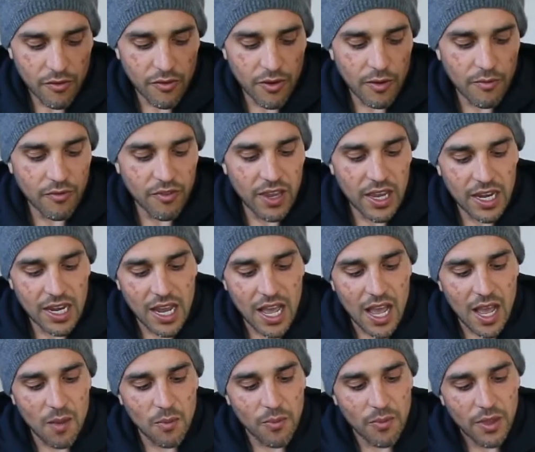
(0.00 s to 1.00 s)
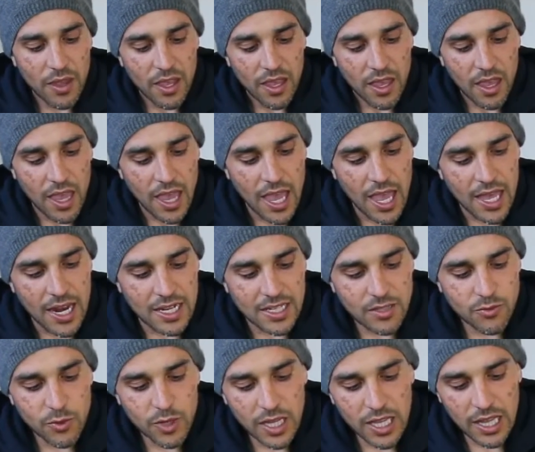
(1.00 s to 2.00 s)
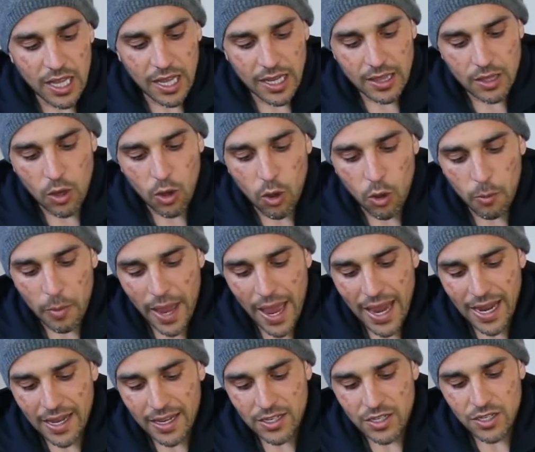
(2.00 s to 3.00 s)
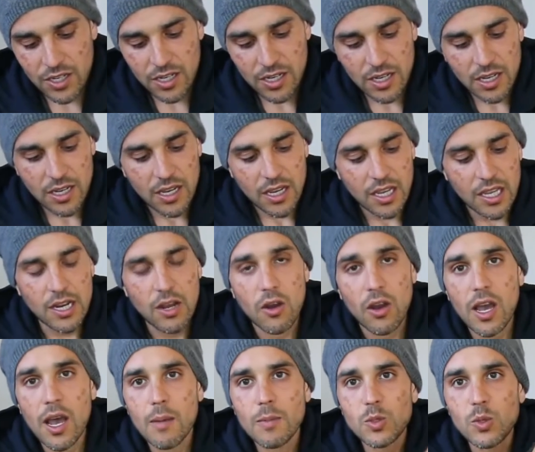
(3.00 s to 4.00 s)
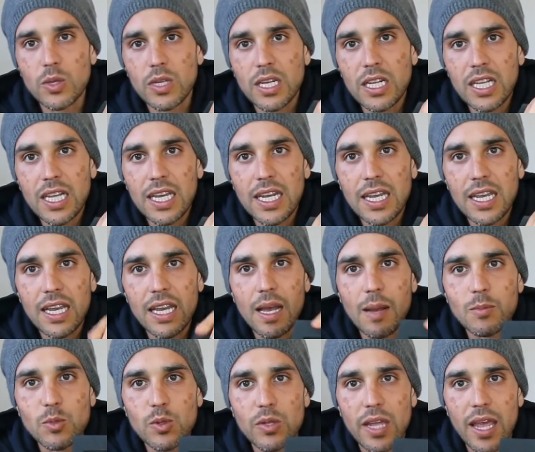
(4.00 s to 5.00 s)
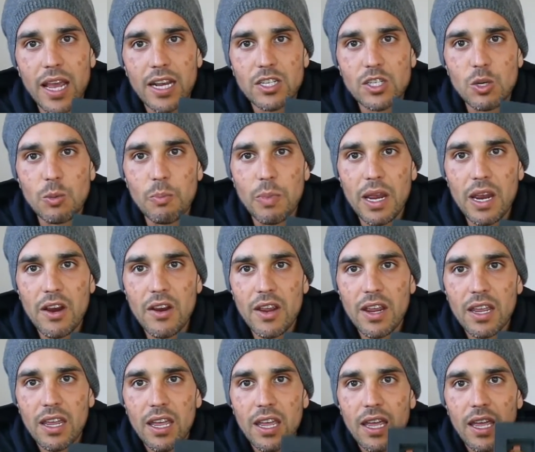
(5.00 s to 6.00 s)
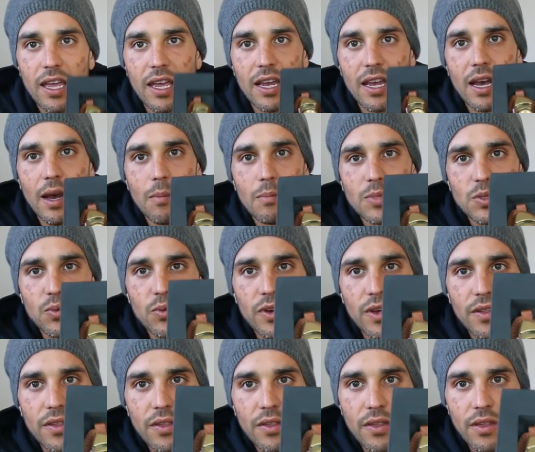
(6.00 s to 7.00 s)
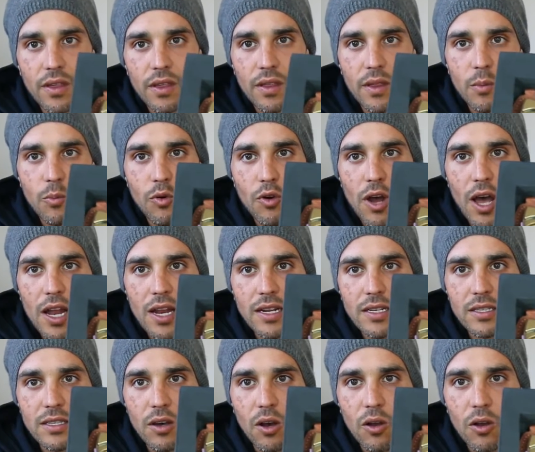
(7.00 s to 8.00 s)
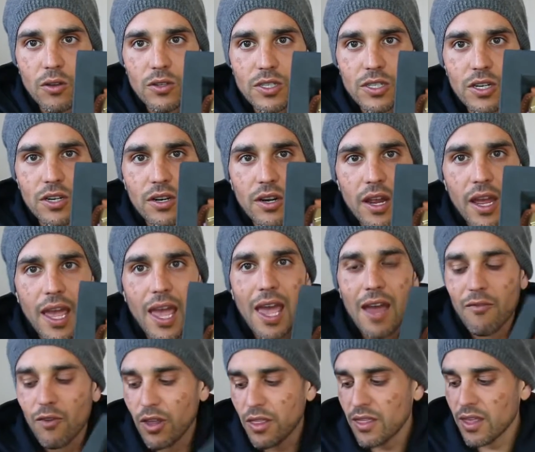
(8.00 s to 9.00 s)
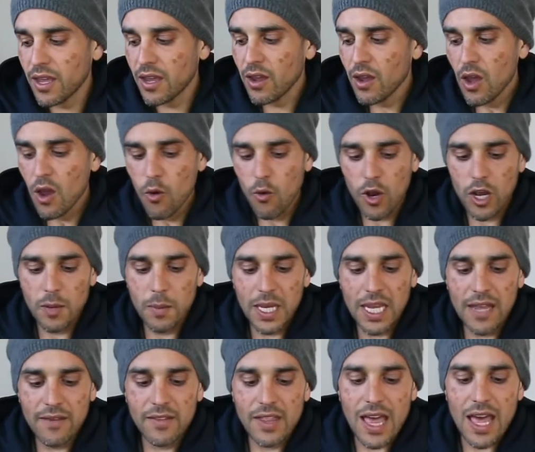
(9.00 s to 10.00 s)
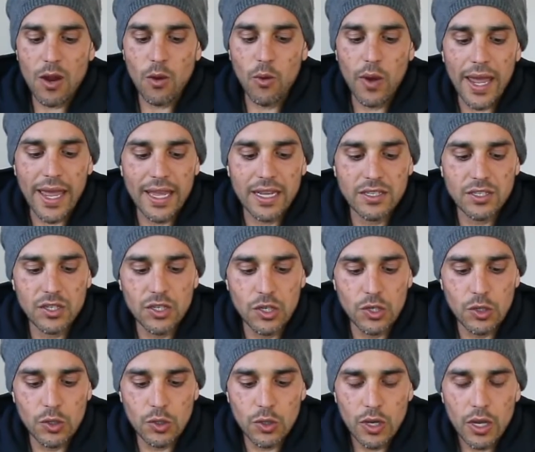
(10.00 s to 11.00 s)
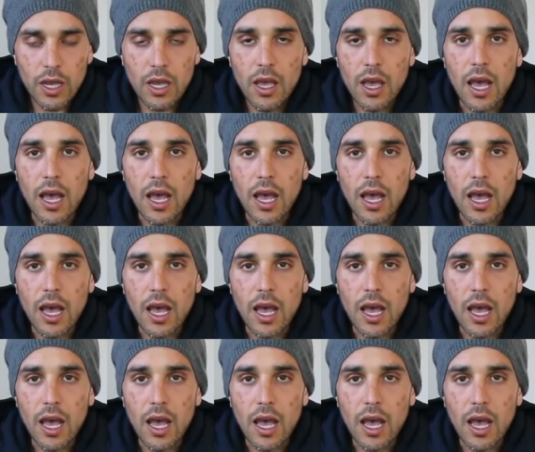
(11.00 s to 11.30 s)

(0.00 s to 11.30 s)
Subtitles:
from Vietnam. And it's really like the whole package. You know, it comes with cleaning, it comes with an extra bearing, it comes with the product, the holster, everything. We're gonna be giving that away to